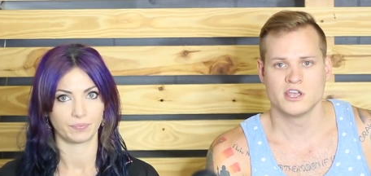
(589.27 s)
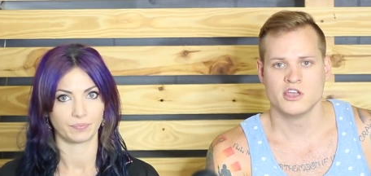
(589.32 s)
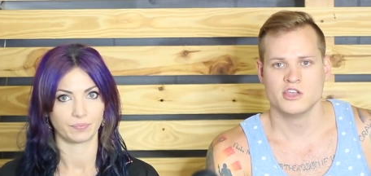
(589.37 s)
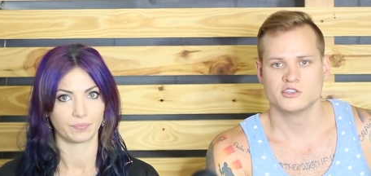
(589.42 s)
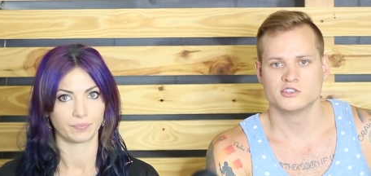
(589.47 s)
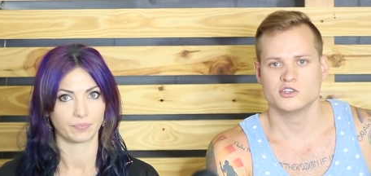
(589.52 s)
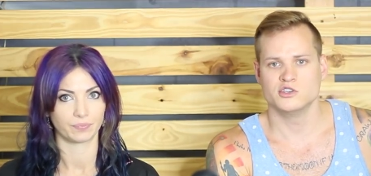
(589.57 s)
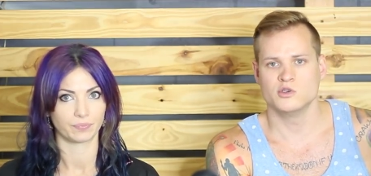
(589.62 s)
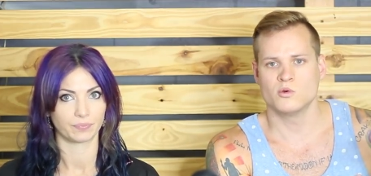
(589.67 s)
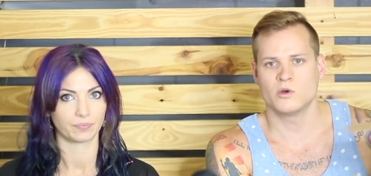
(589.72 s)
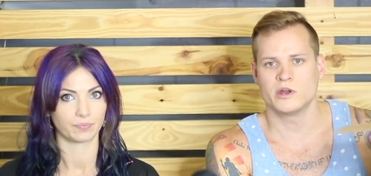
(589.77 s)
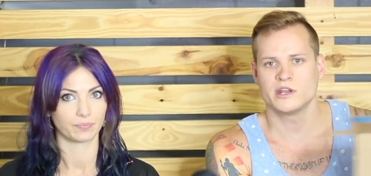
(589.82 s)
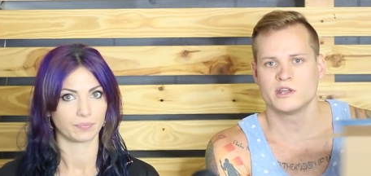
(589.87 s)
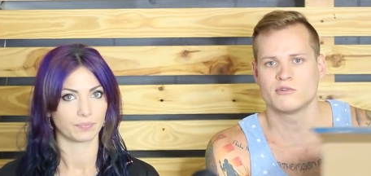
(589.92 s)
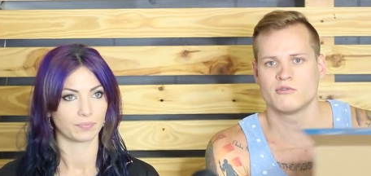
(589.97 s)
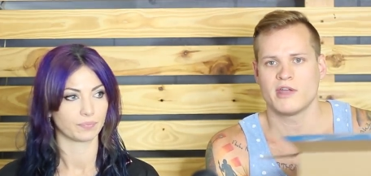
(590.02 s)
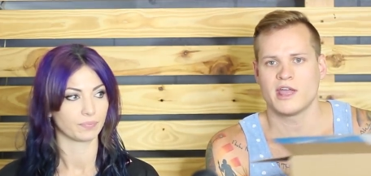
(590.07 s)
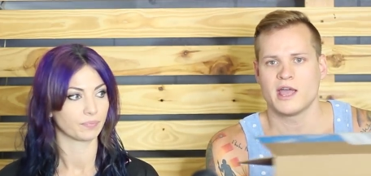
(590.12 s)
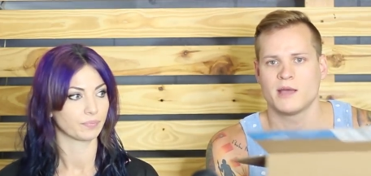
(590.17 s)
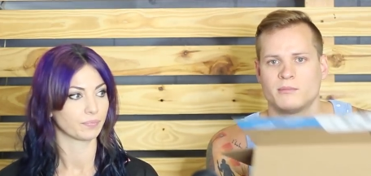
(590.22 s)
Speaker 1: So you want to
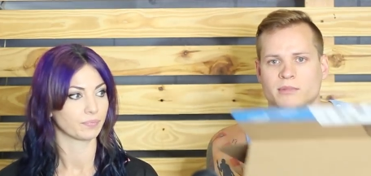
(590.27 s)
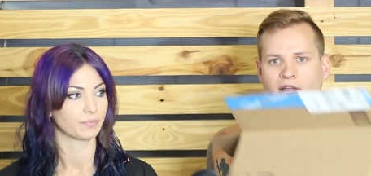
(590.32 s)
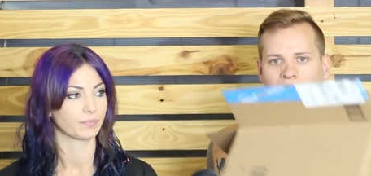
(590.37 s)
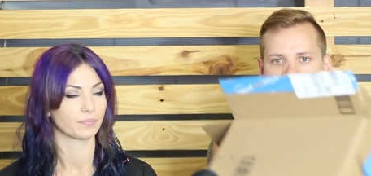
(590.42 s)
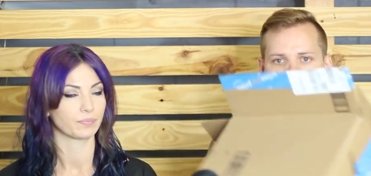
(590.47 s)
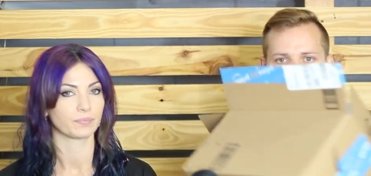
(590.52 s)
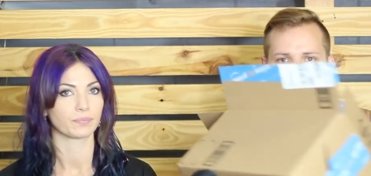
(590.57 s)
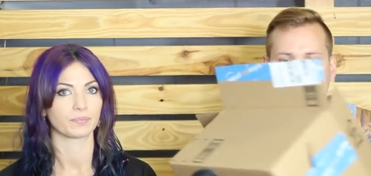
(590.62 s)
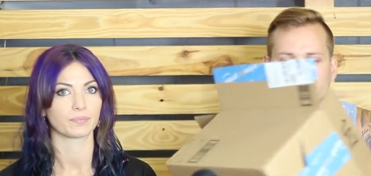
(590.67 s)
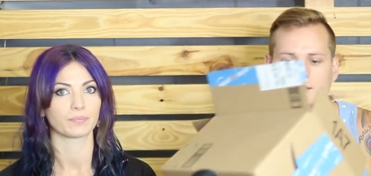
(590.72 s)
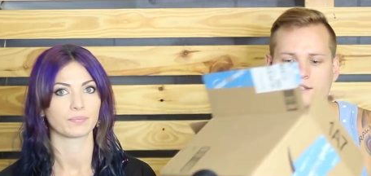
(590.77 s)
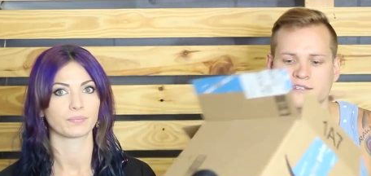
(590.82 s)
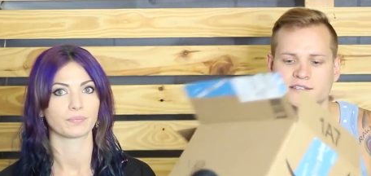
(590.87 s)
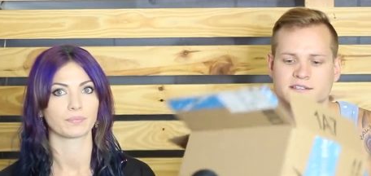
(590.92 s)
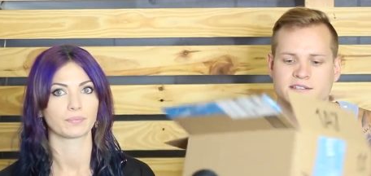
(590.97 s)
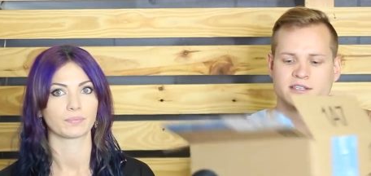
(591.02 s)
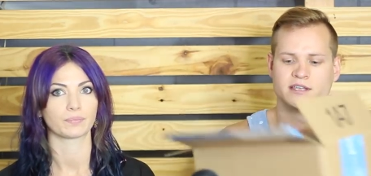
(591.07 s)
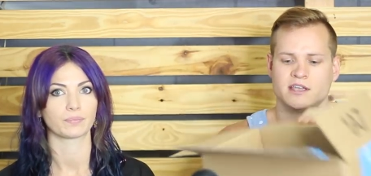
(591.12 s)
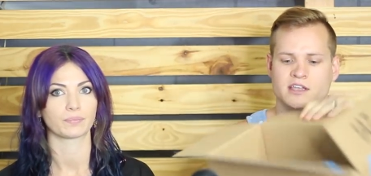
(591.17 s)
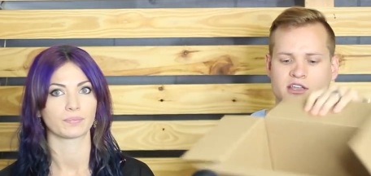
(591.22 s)
grab like
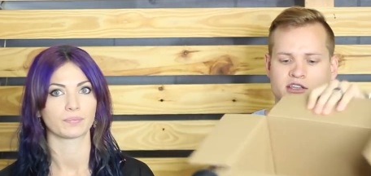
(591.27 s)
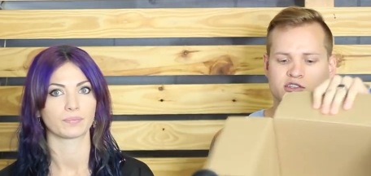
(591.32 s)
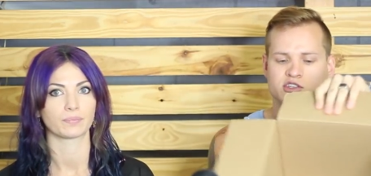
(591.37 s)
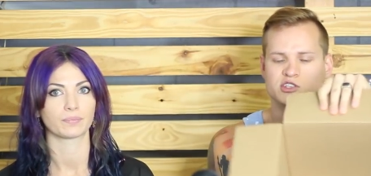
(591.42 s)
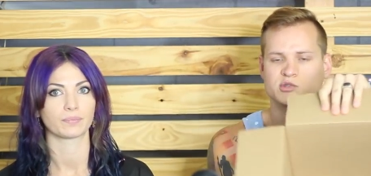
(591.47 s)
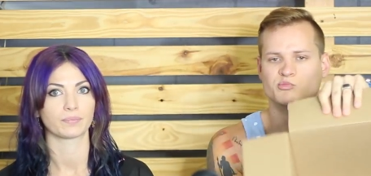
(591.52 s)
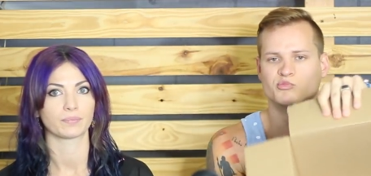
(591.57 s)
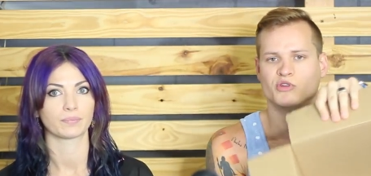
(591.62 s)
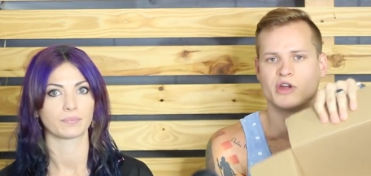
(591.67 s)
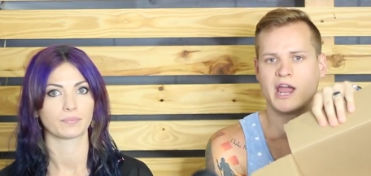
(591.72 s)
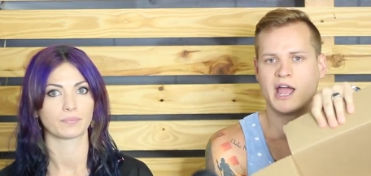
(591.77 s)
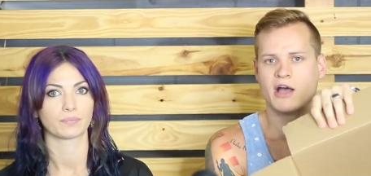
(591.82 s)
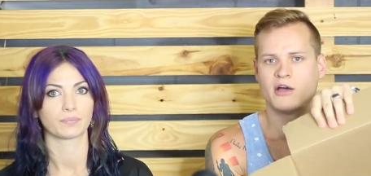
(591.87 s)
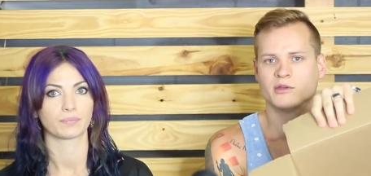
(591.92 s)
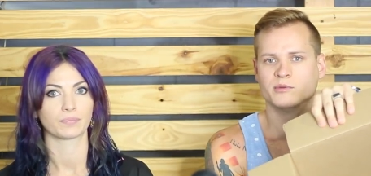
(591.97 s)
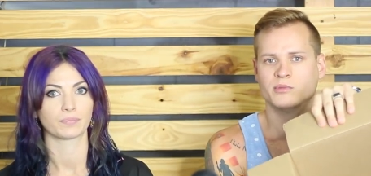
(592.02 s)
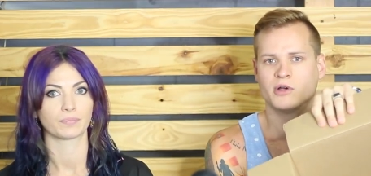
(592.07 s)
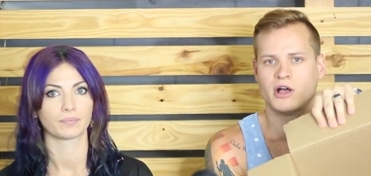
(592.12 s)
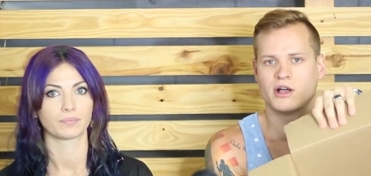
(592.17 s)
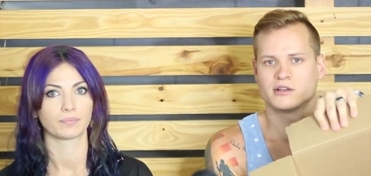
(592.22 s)
these just brown
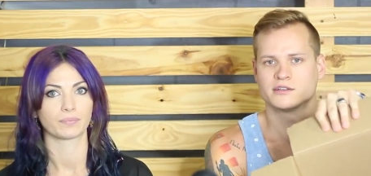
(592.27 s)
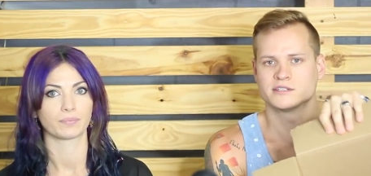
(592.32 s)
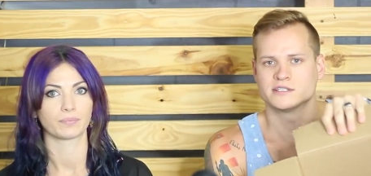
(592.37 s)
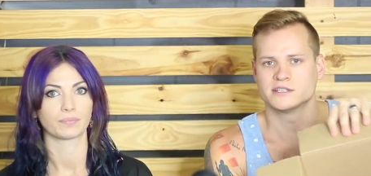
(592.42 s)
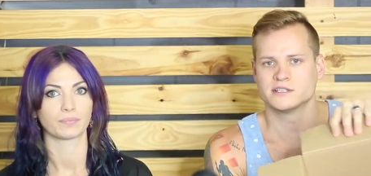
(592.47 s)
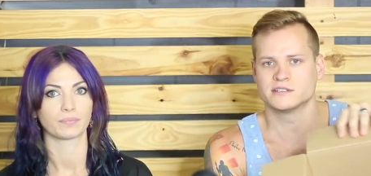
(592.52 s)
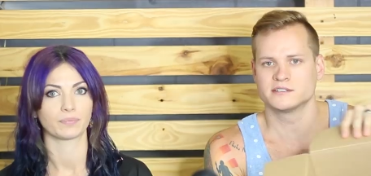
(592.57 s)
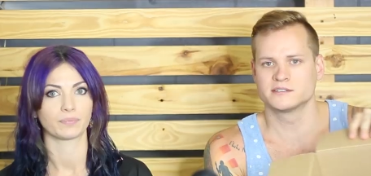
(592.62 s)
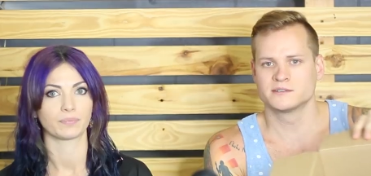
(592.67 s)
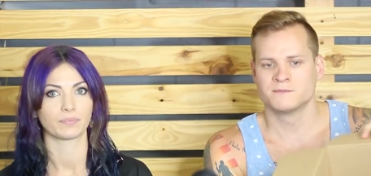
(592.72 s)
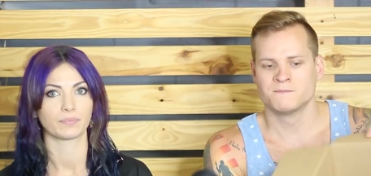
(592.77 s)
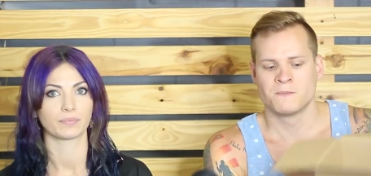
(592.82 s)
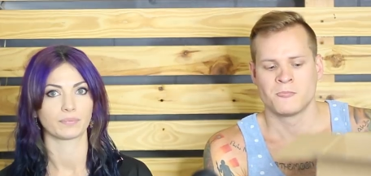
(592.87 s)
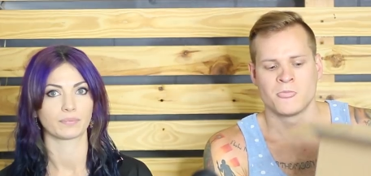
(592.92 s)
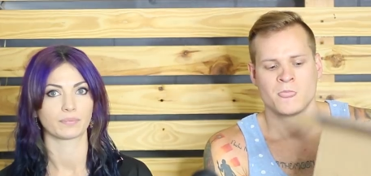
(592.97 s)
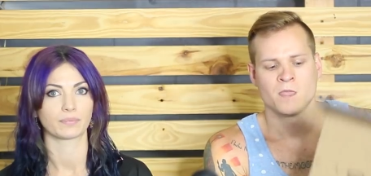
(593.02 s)
boxes